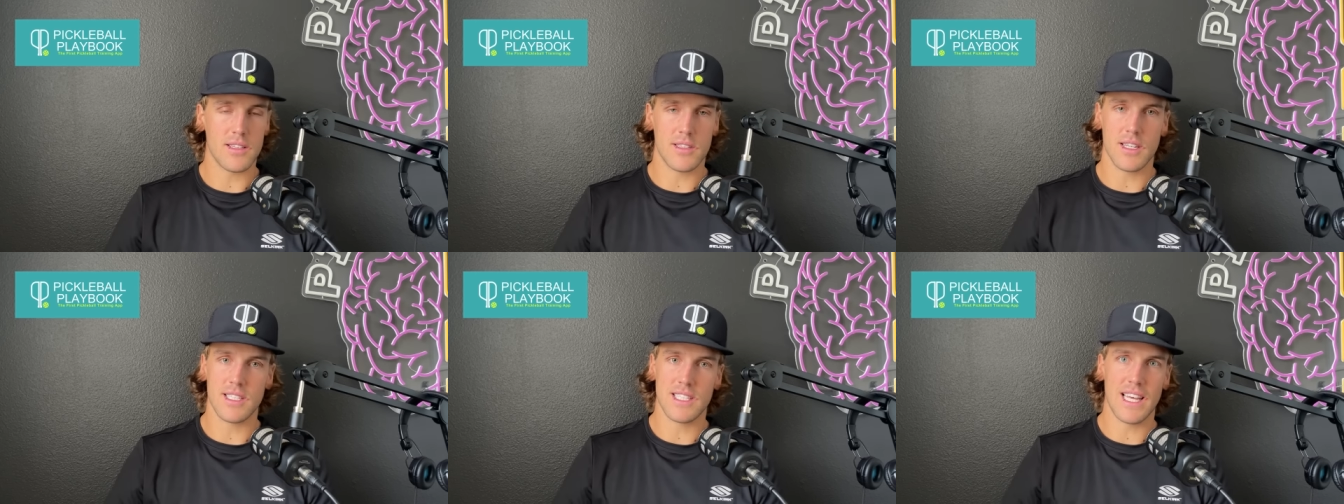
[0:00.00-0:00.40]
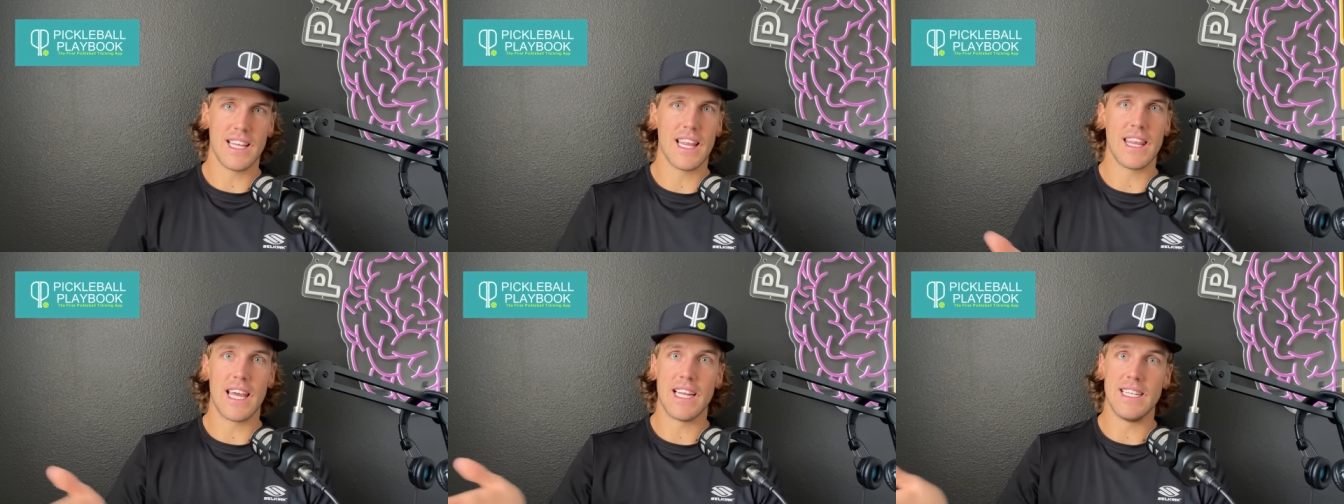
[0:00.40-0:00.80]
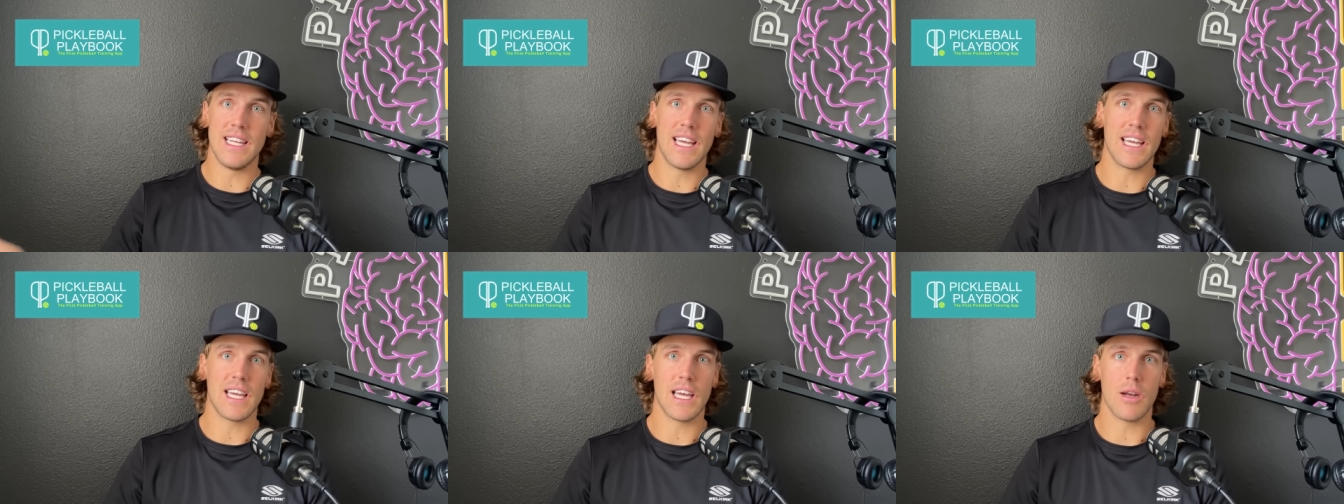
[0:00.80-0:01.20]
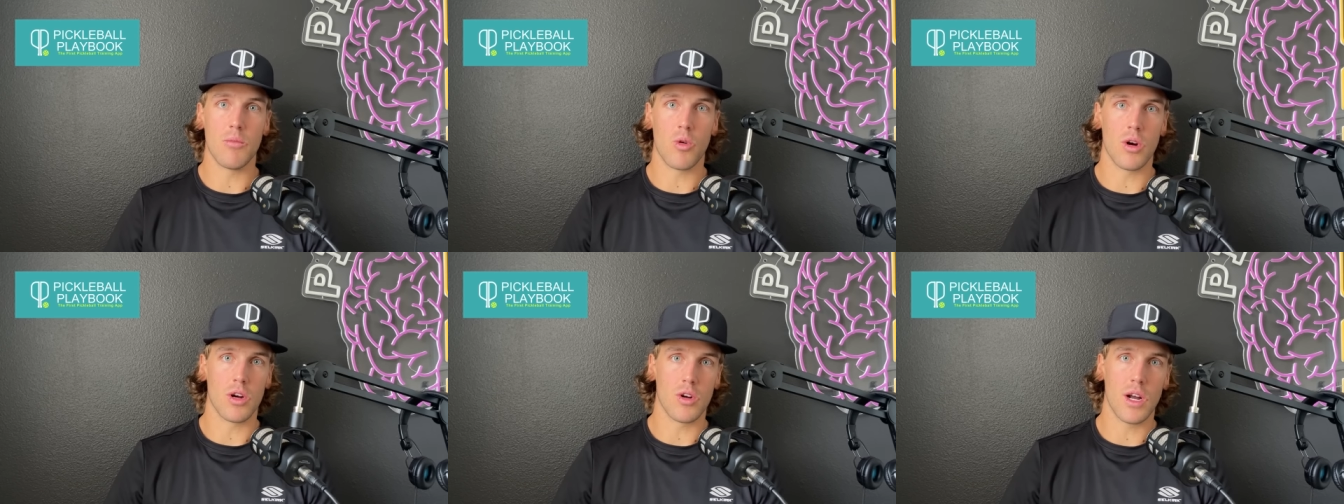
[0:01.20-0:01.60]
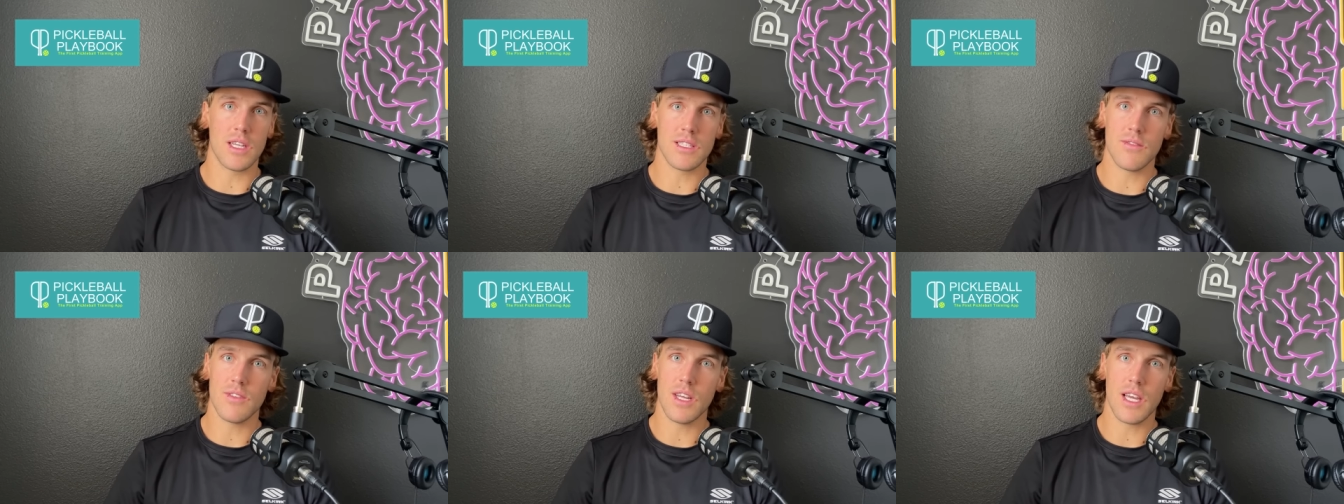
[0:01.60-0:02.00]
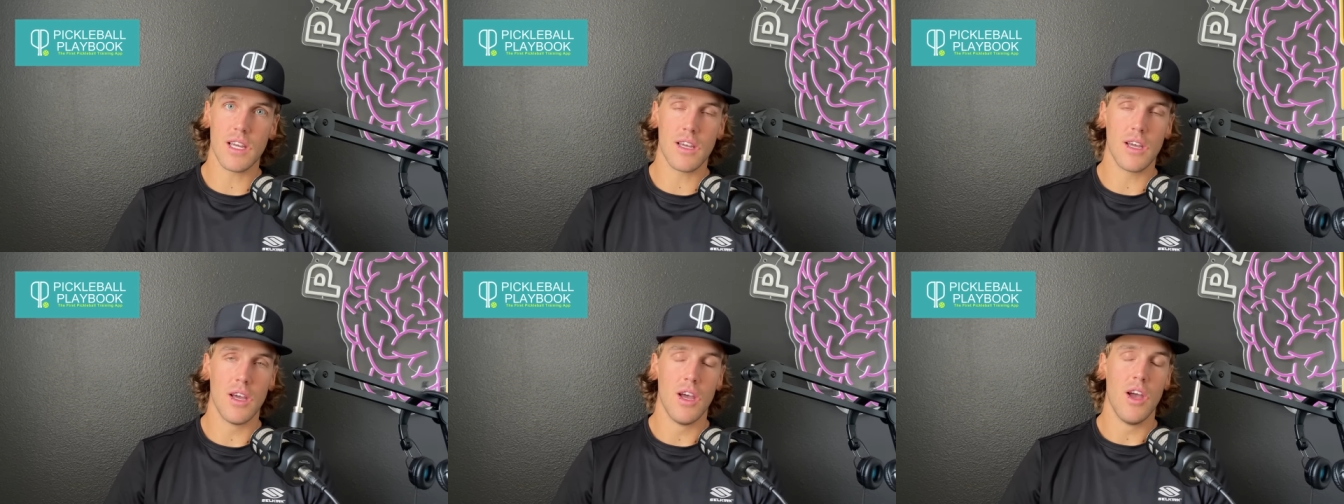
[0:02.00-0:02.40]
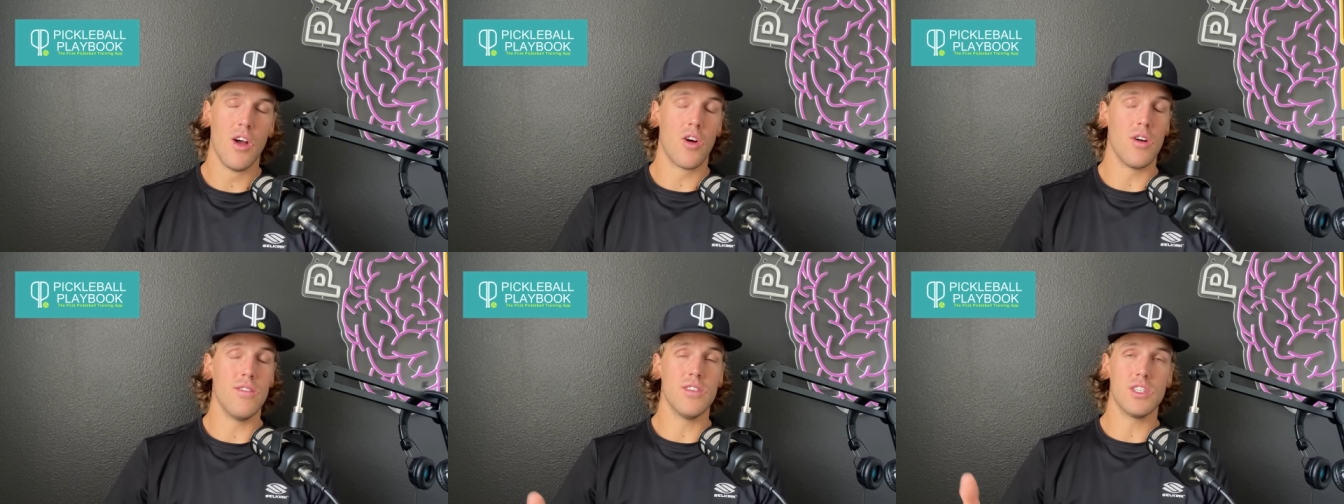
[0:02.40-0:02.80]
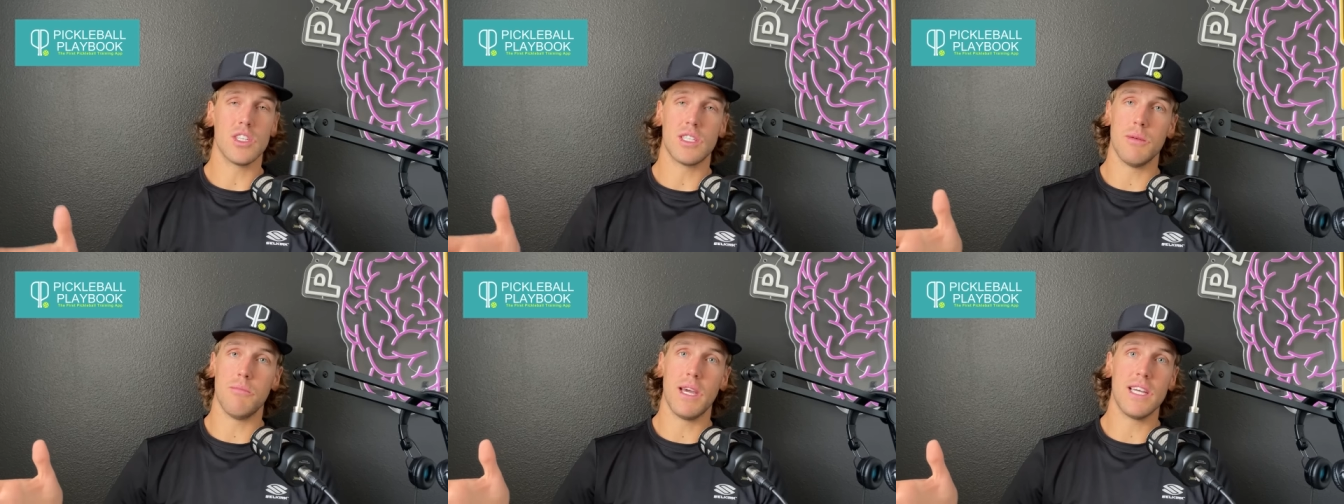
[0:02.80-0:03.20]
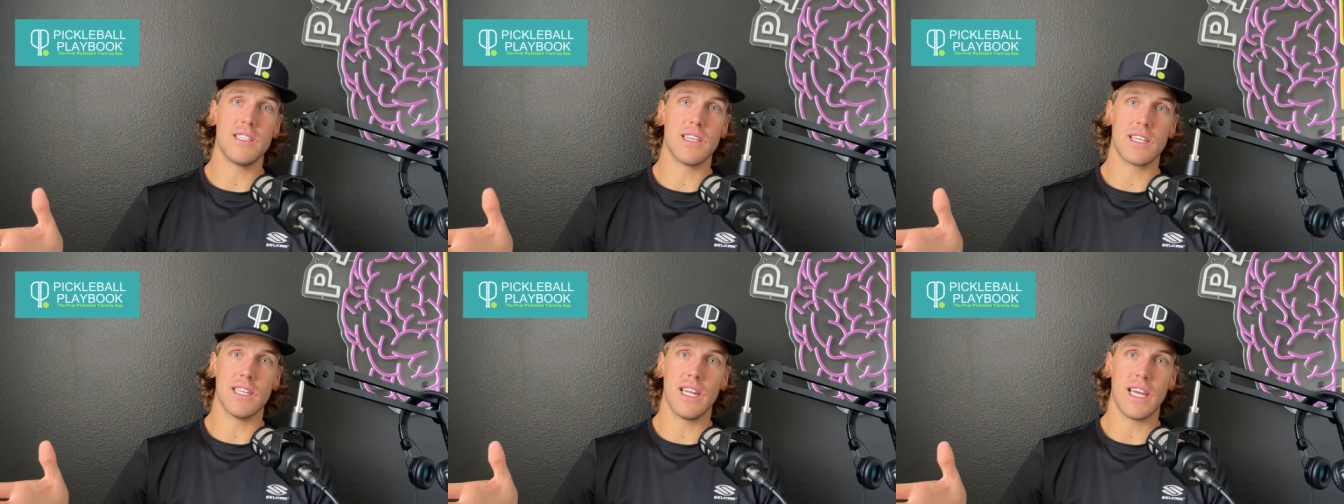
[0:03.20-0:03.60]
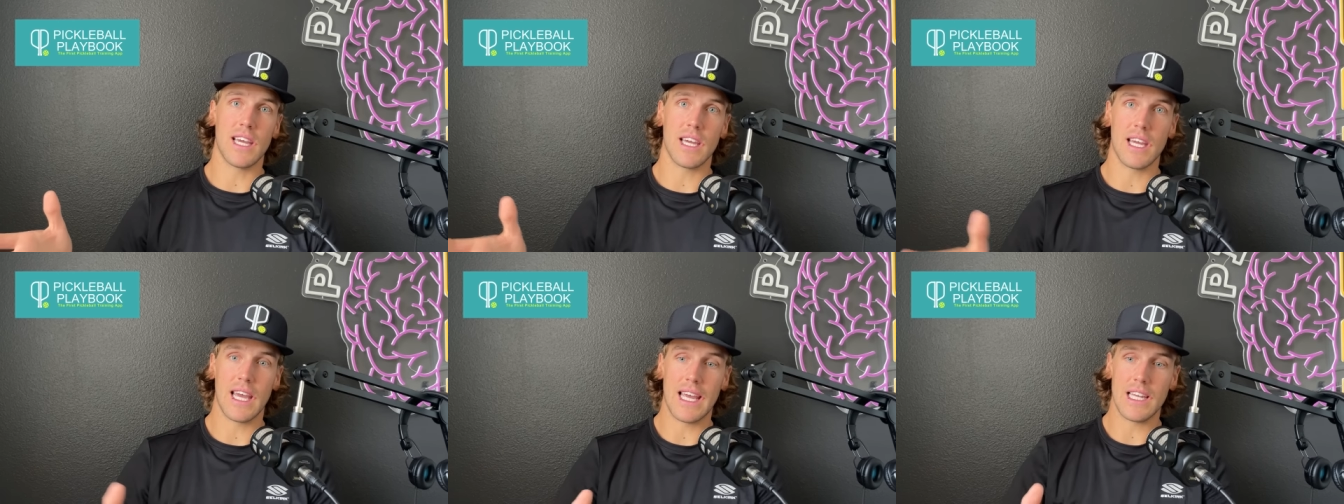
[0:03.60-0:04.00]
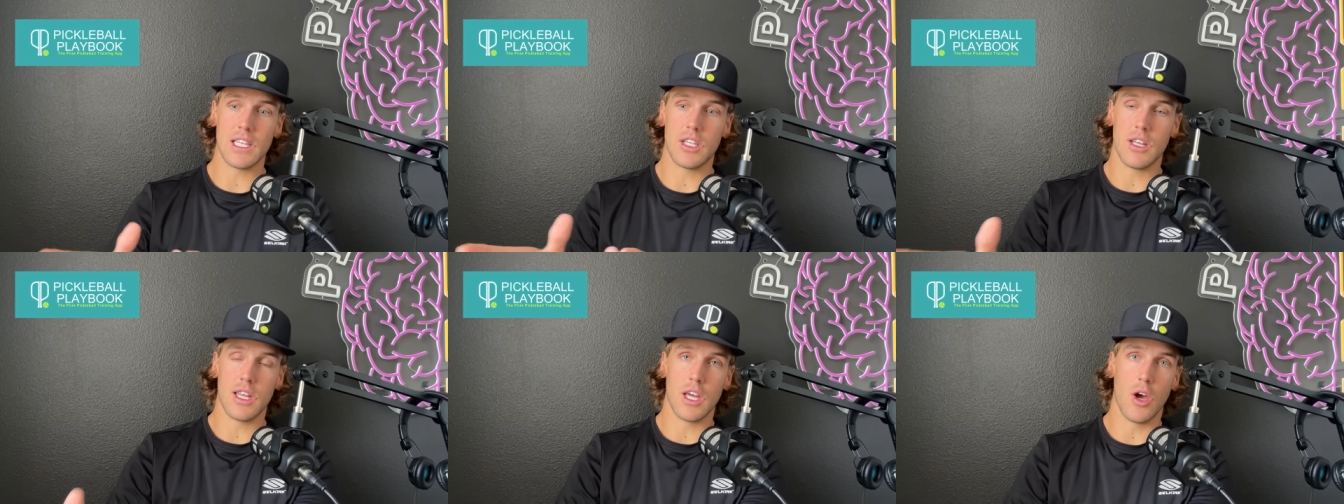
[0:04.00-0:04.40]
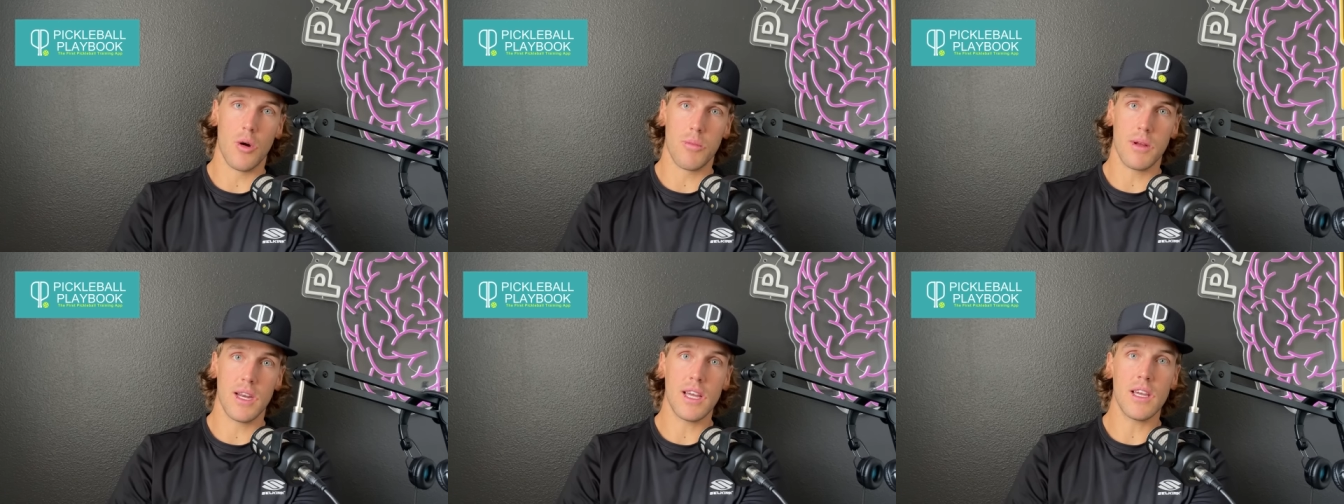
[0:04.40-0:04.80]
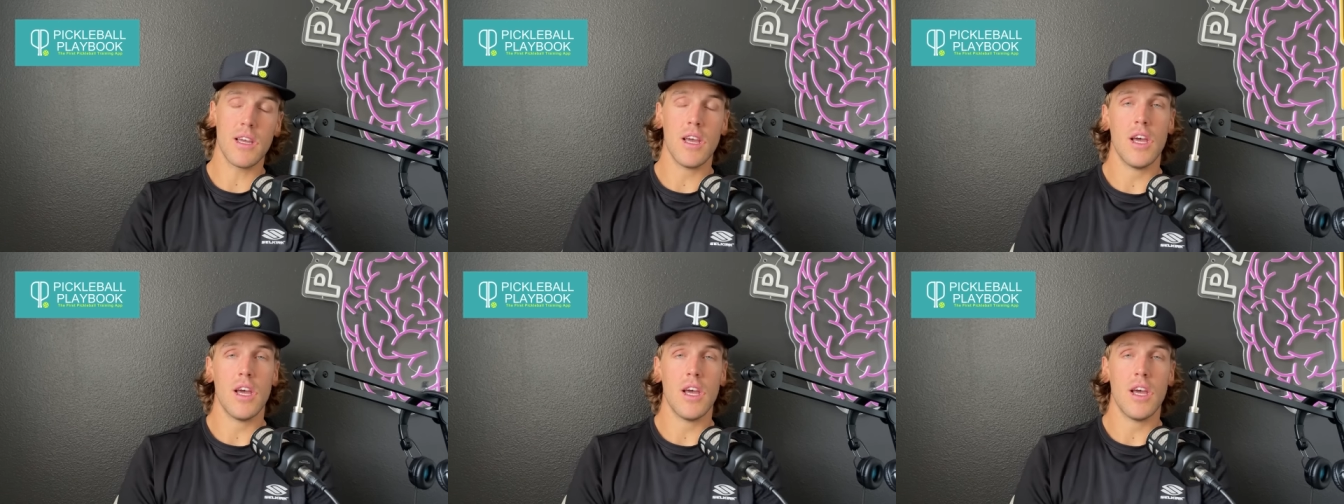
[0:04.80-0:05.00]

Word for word: Let's say that they dink, hit a more aggressive dink, or even just a basic dink into the opening.